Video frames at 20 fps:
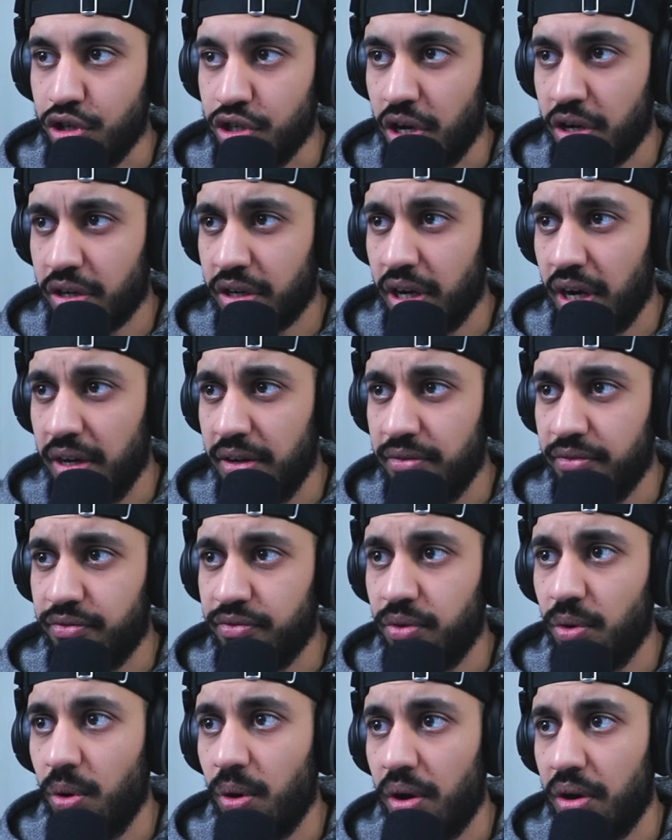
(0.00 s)
shotgun
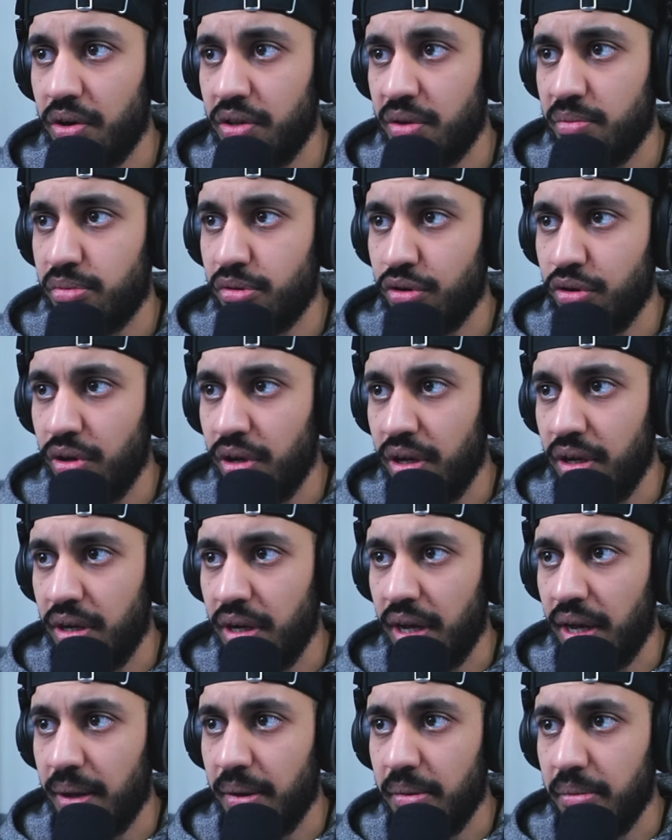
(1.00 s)
for the
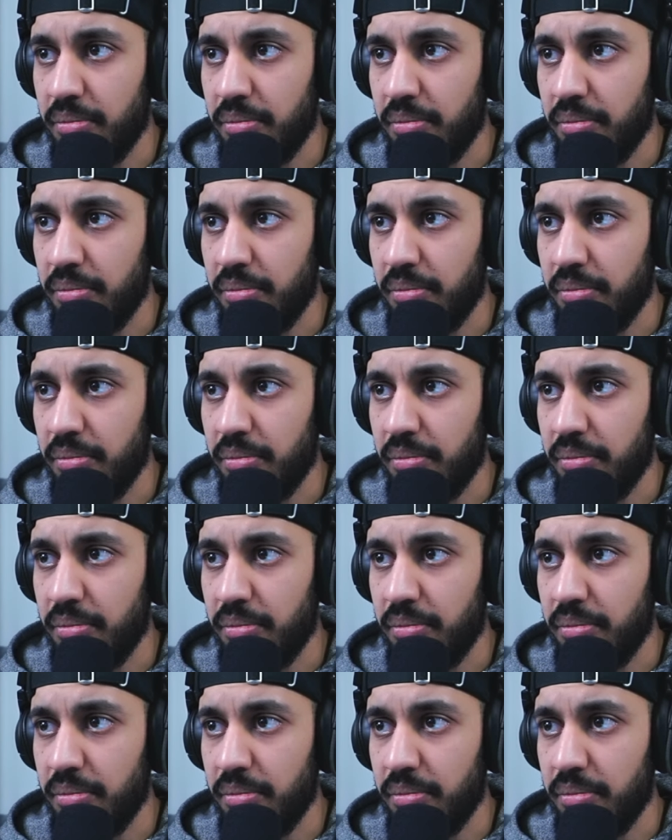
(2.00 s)
Bruin